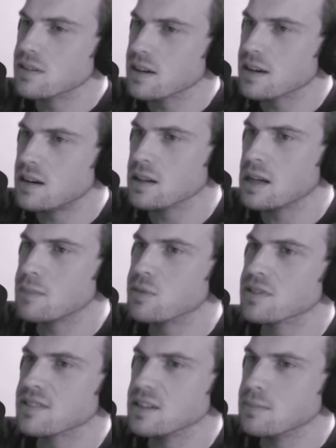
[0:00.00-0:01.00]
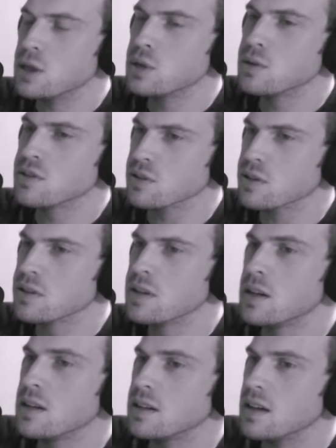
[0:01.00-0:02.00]
going to call that person a poser.
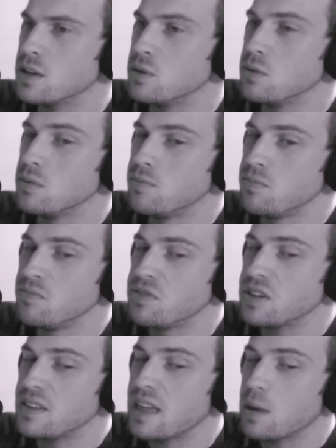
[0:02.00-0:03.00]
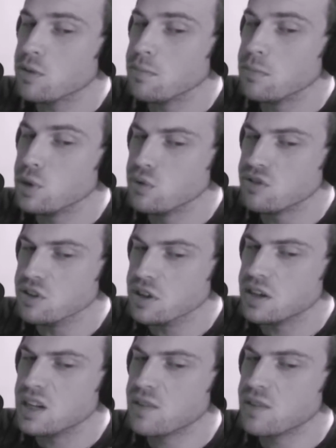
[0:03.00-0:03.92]
Yet you see that with music.